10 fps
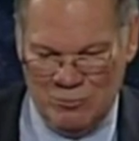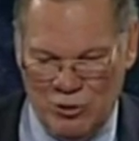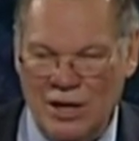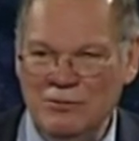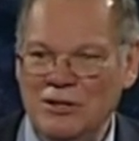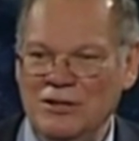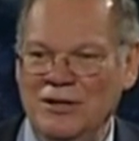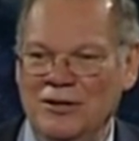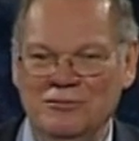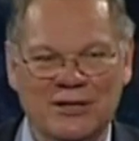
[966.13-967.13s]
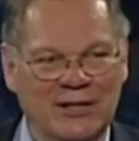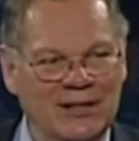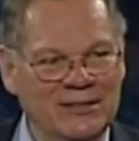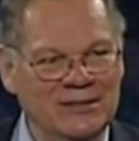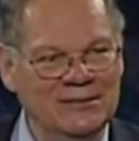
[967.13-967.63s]
Provident care of
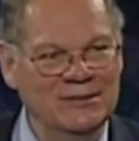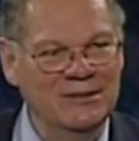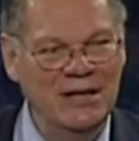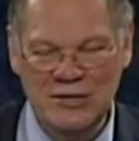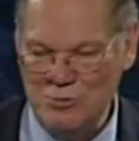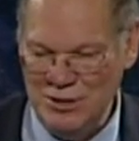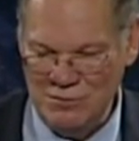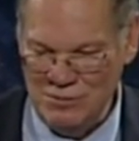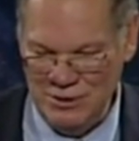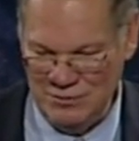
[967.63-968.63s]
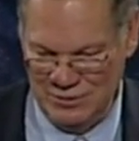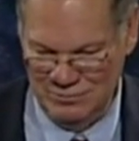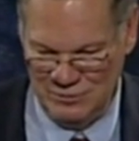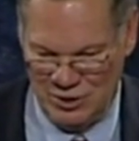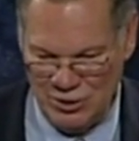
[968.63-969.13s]
God, things we never
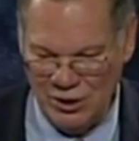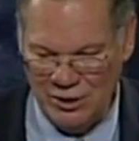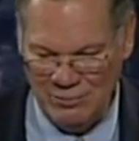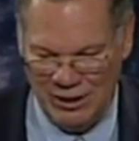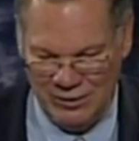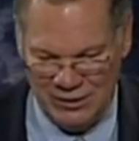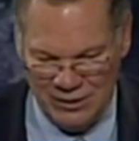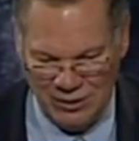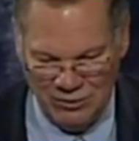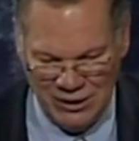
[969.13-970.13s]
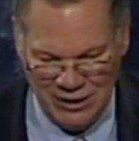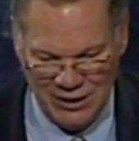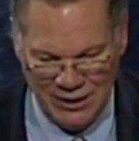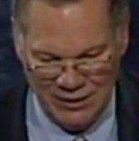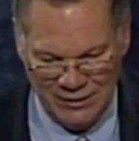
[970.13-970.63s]
even thought about that are going
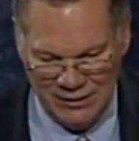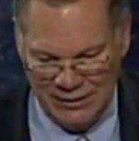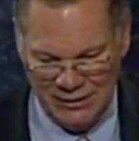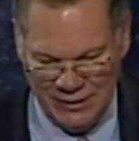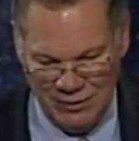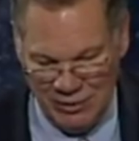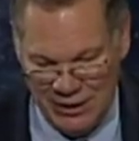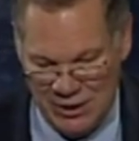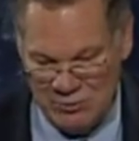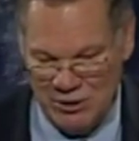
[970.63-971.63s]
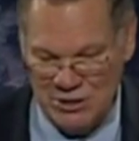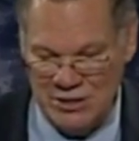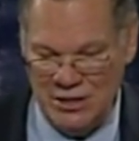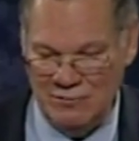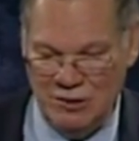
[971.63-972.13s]
on, and I guess we
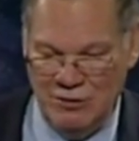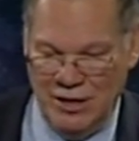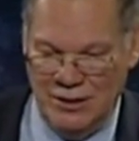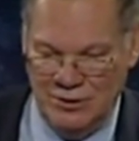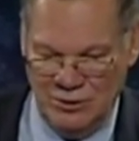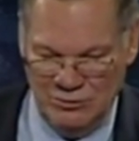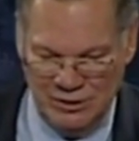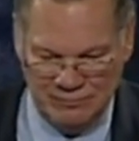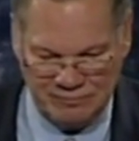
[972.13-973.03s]
just take for granted, don't we?